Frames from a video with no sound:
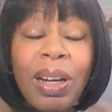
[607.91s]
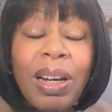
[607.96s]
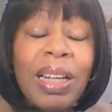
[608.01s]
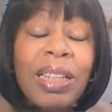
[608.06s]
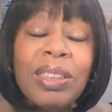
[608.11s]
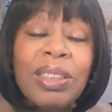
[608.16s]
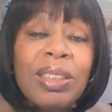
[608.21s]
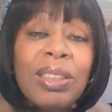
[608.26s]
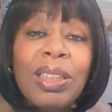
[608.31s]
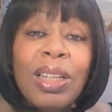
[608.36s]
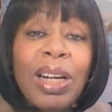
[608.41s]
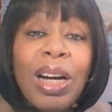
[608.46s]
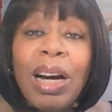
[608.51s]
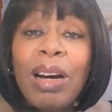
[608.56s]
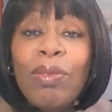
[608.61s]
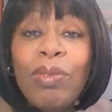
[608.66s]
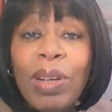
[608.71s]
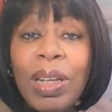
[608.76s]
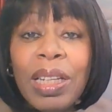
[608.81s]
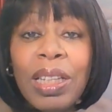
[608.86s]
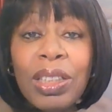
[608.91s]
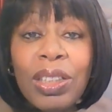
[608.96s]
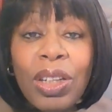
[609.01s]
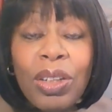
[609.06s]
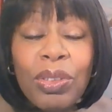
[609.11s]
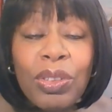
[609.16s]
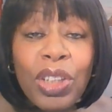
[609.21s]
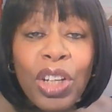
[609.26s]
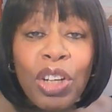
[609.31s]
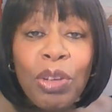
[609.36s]
I I really
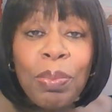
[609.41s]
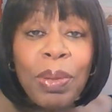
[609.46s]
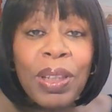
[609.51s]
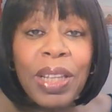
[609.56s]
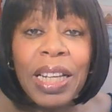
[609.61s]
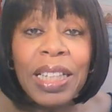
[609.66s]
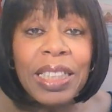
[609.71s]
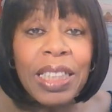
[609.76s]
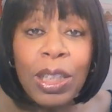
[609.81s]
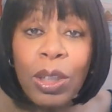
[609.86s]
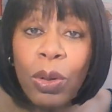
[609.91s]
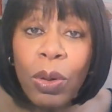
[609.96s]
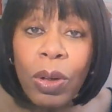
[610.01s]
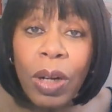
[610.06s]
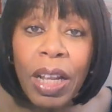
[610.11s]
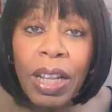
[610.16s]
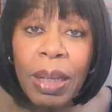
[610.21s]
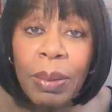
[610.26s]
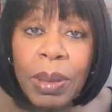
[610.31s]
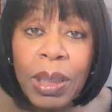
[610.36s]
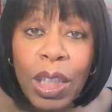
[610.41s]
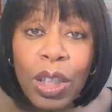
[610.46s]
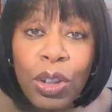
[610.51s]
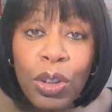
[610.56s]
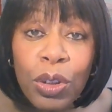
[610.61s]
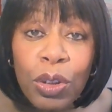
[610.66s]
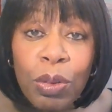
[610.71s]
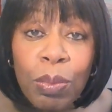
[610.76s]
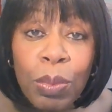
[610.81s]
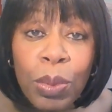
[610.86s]
don't know, but they didn't look like they was in a
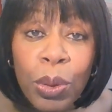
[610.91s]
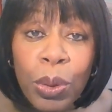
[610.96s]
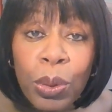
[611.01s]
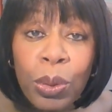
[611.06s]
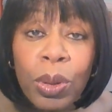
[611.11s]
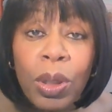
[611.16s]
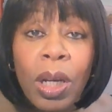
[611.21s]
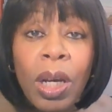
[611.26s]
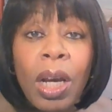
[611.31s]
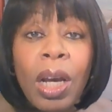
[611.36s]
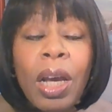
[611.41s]
good mood.